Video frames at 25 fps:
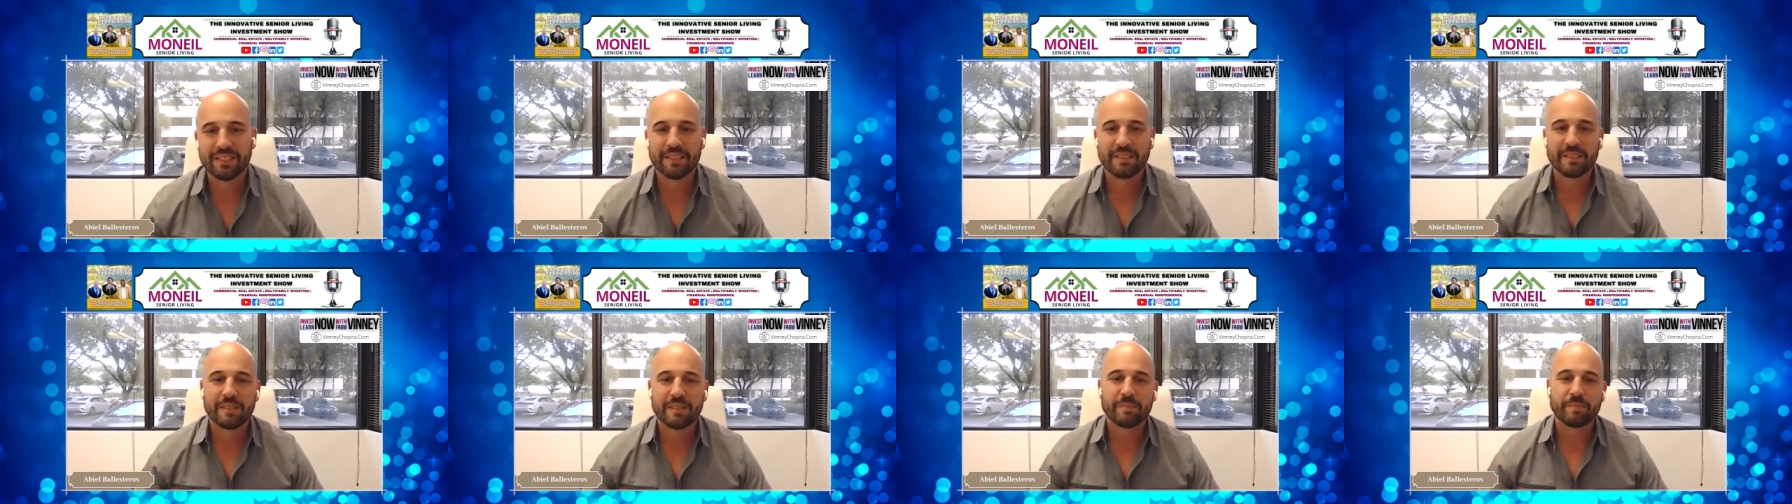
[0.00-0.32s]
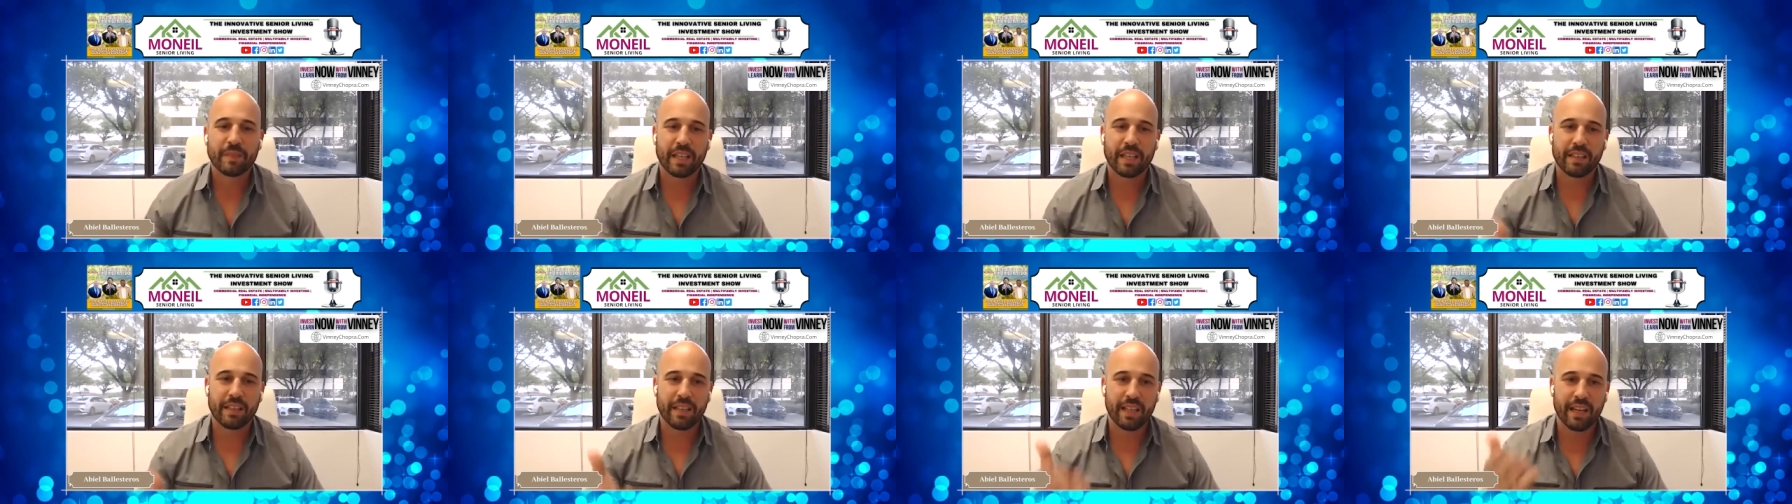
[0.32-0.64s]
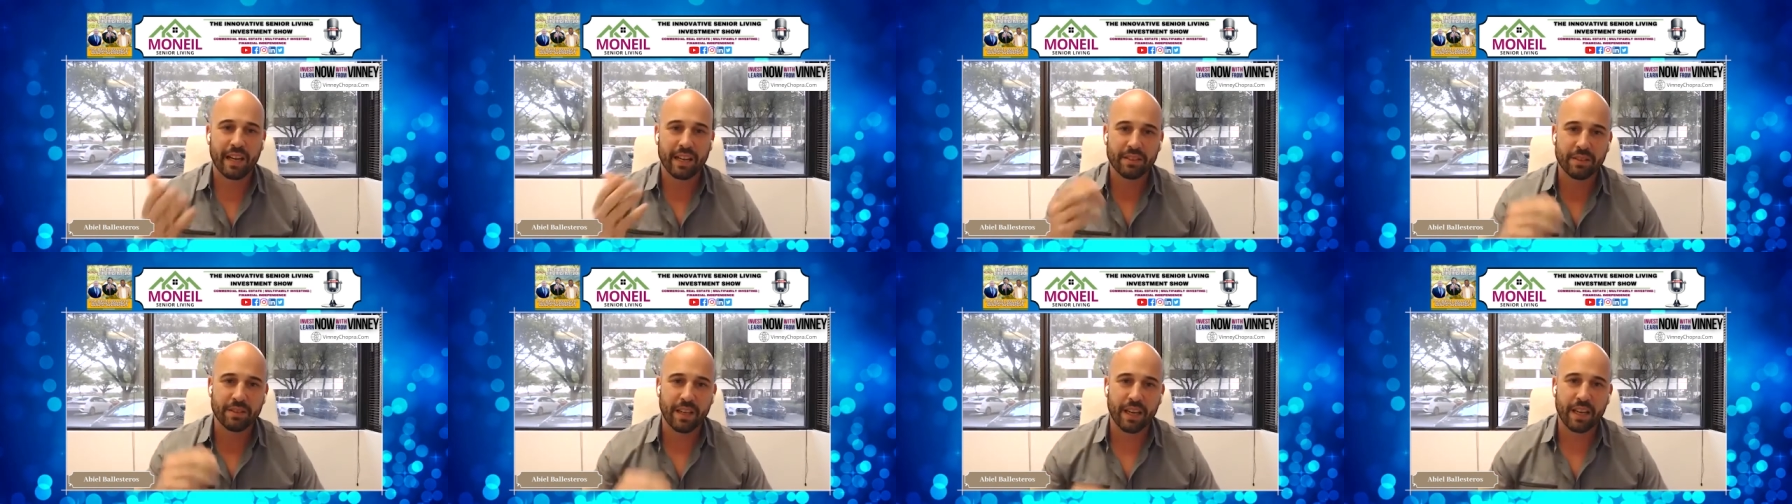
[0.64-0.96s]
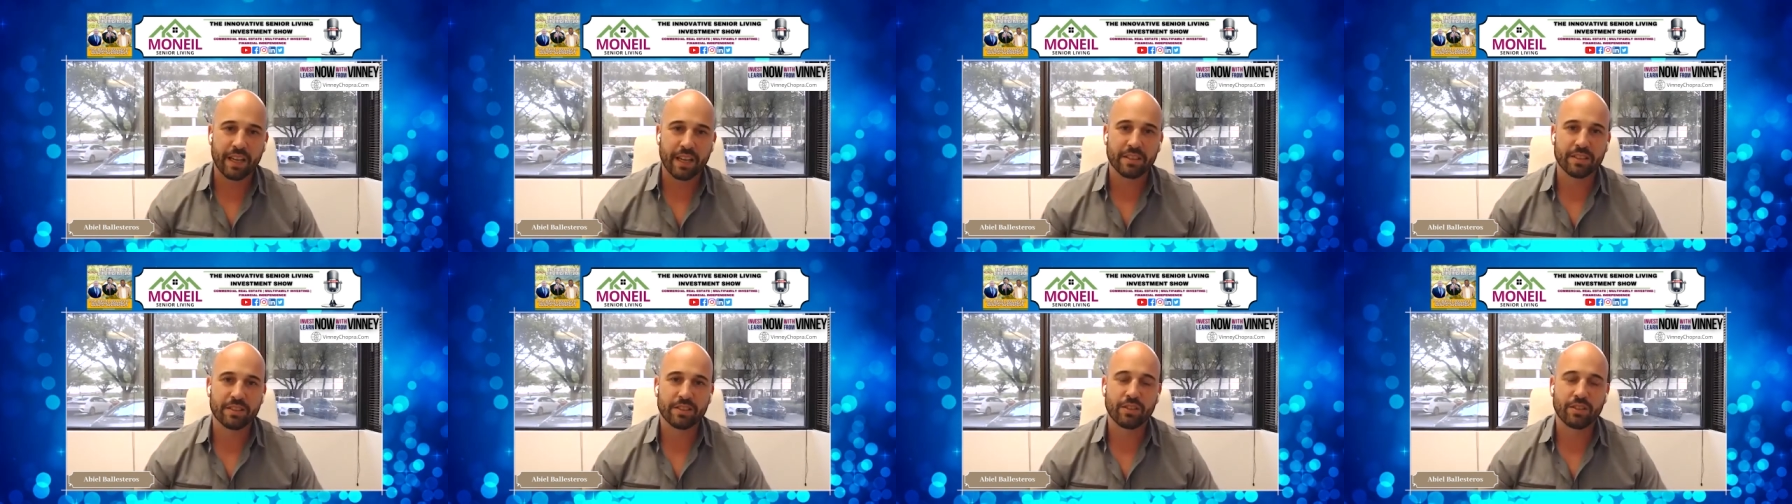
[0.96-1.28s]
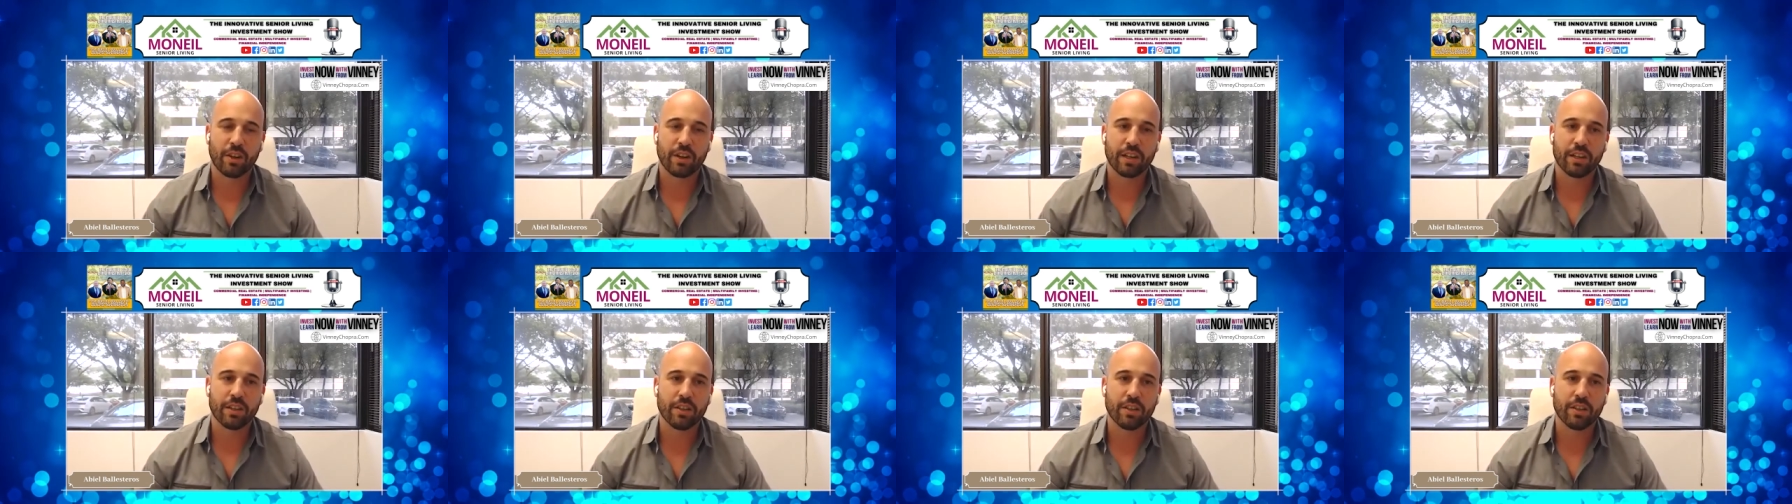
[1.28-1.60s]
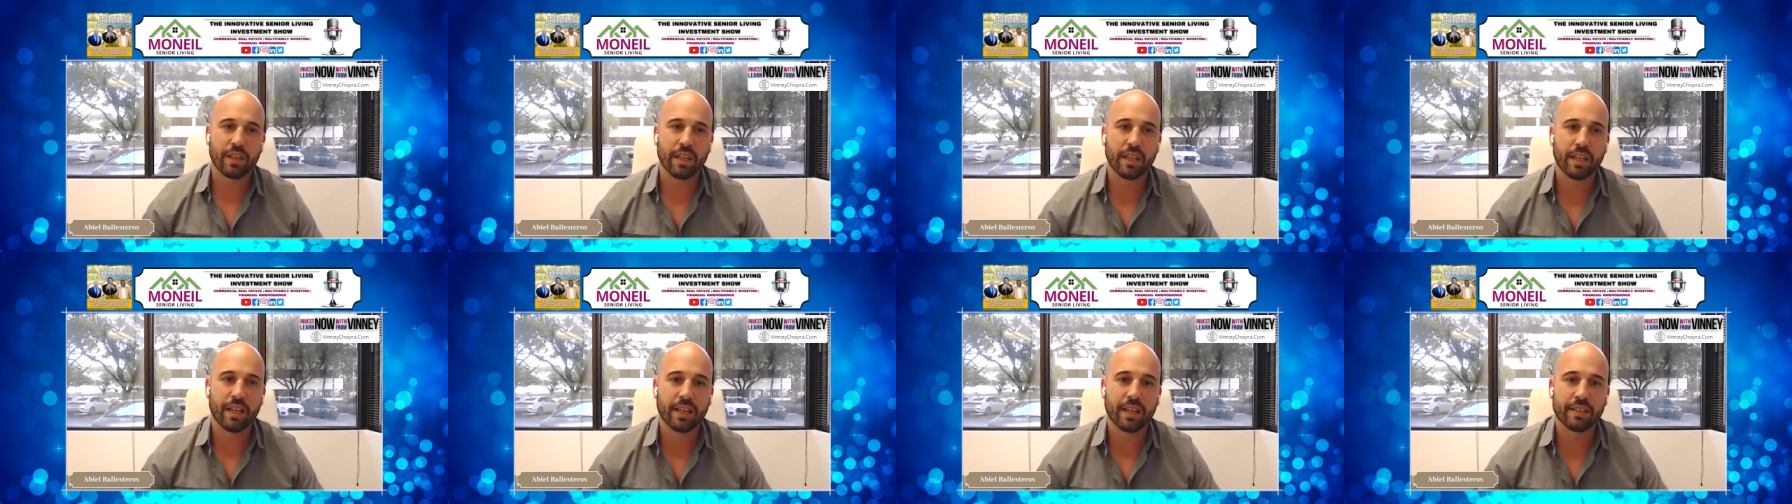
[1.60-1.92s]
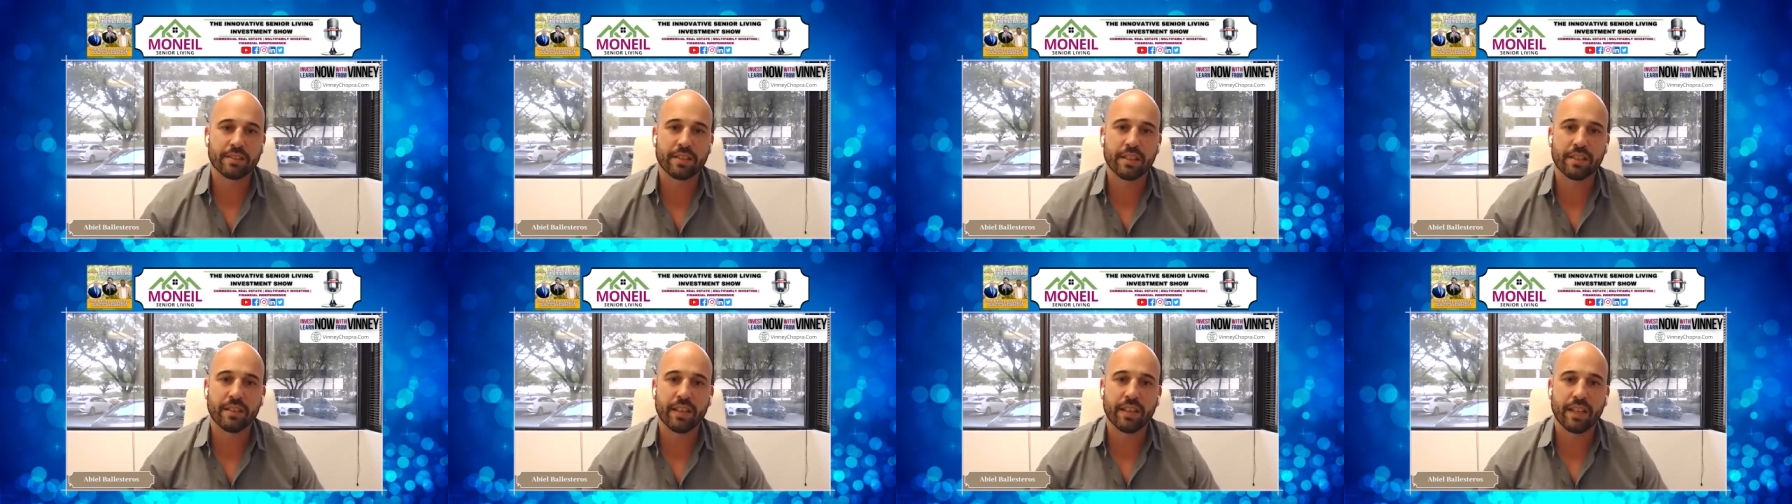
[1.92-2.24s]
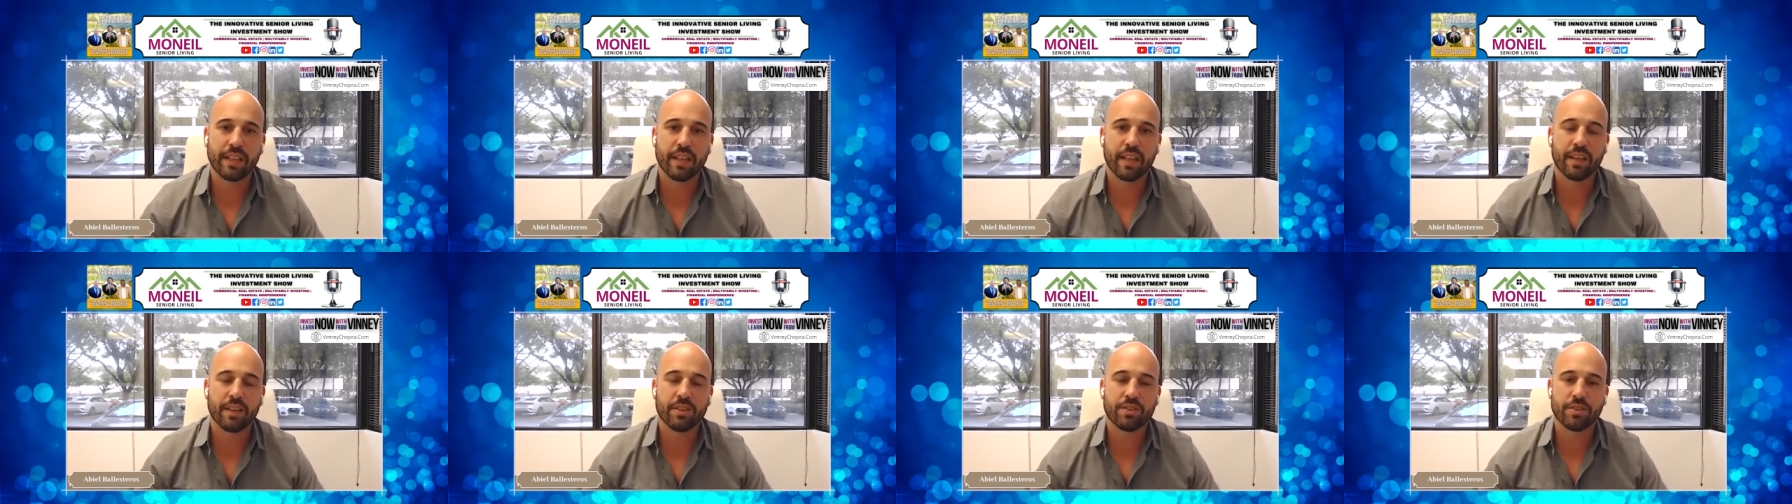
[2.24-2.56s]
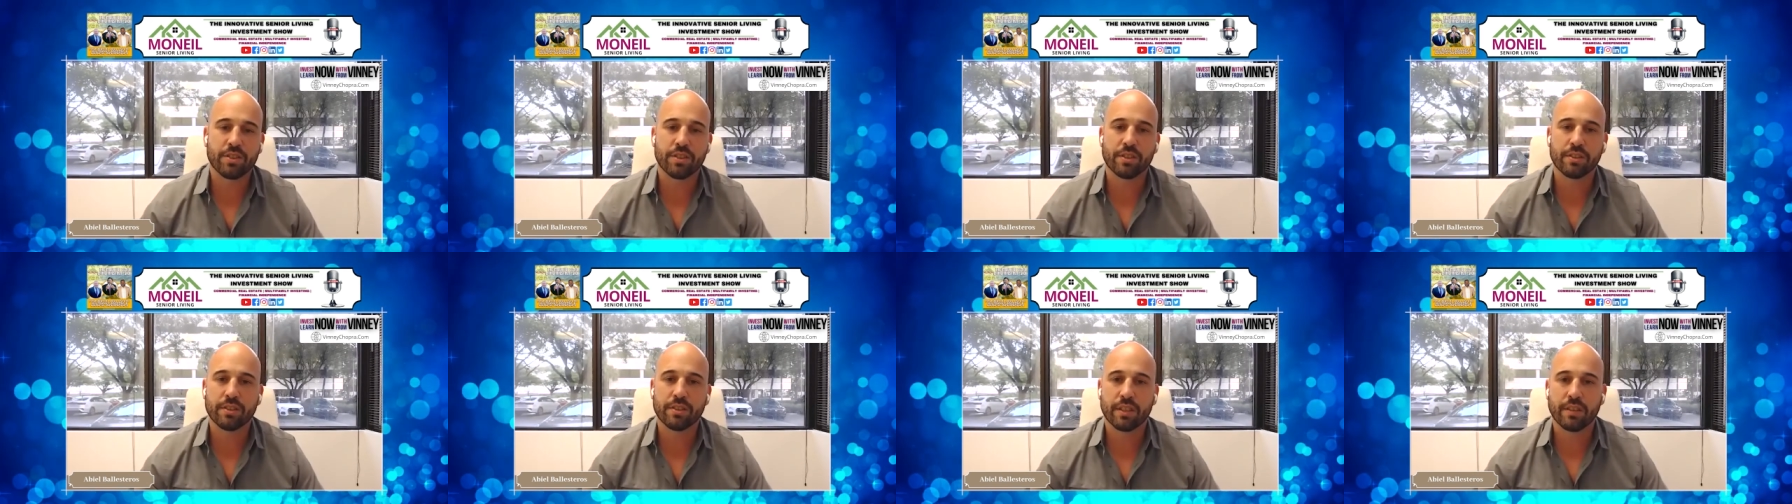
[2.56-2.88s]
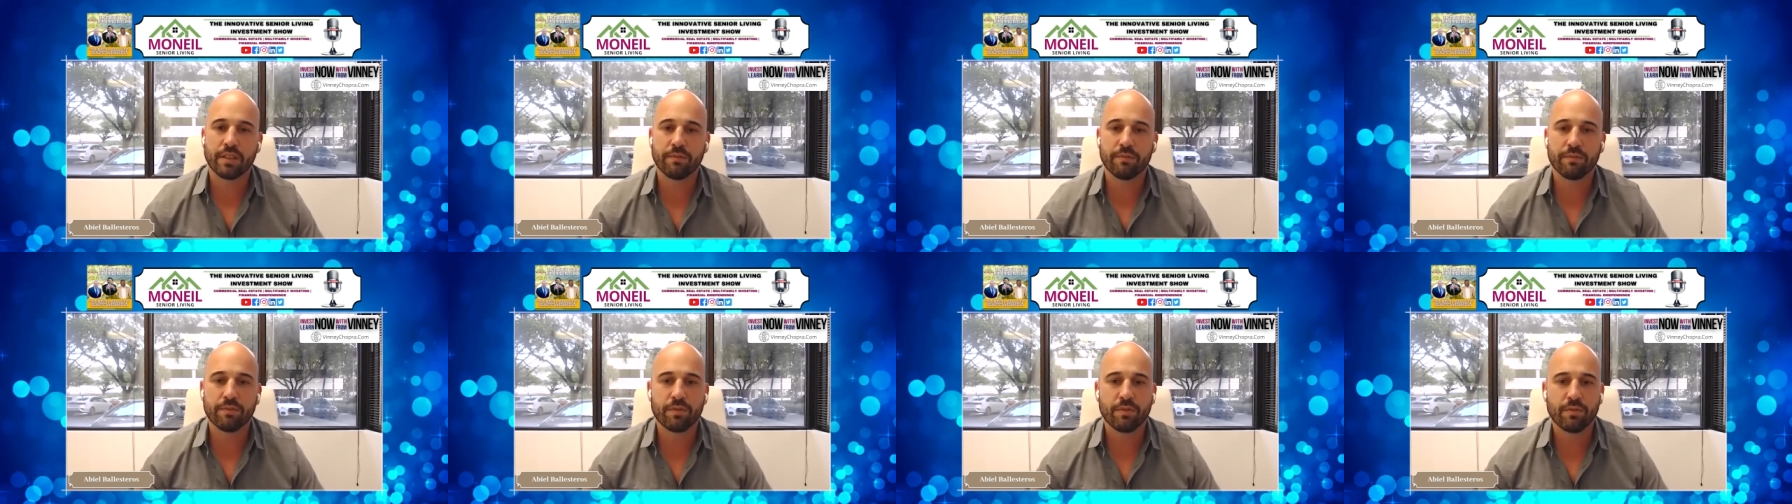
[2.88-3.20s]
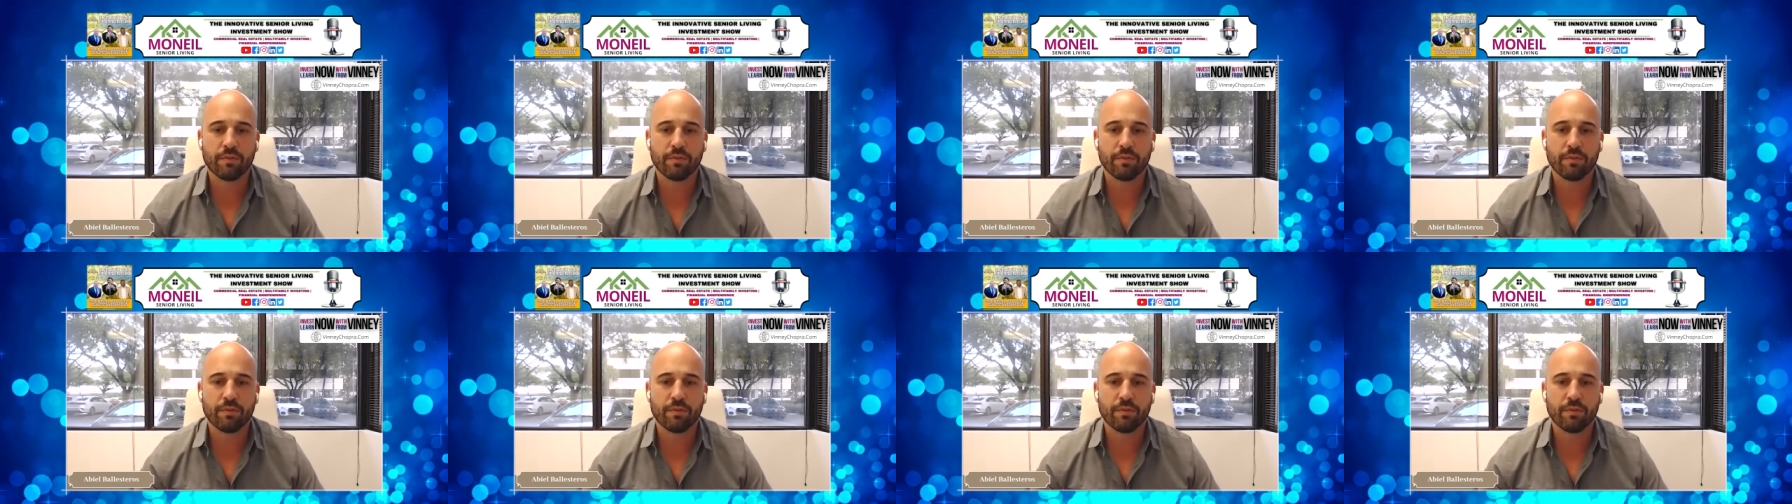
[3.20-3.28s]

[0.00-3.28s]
Mm-hmm. And then I, I, started looking at syndication and